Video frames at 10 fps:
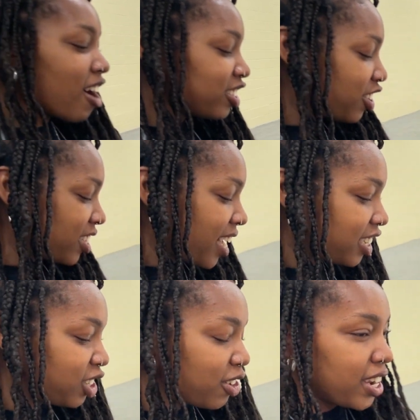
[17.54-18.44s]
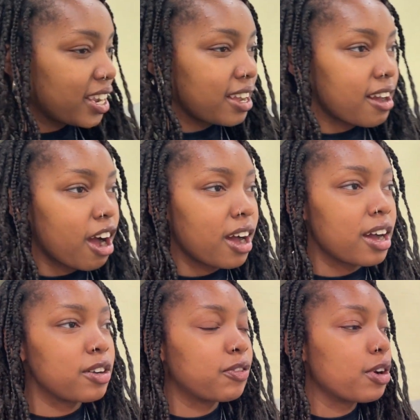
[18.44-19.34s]
Cultural Sanctuary,
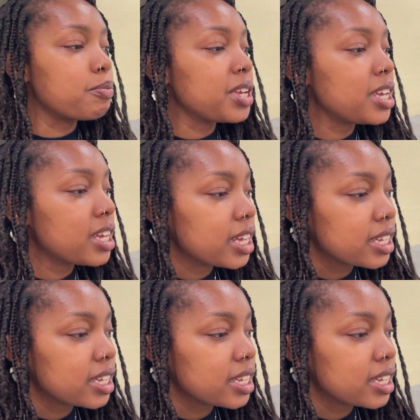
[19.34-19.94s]
for me,